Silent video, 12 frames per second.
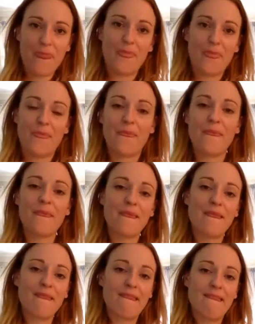
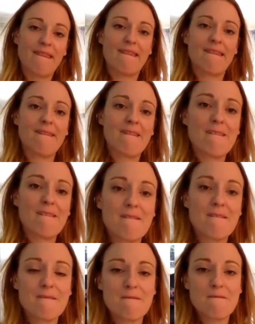
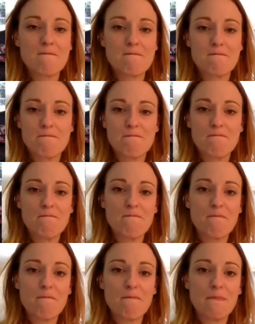
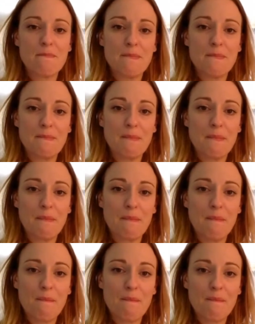
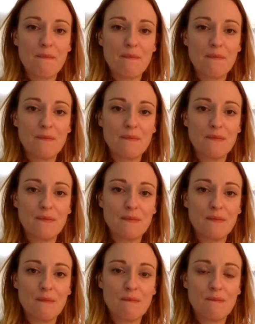
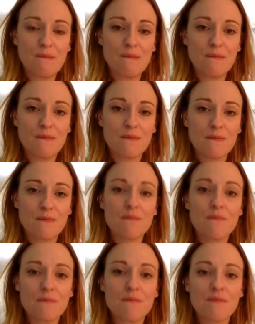
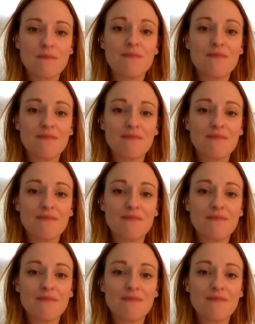(not speaking)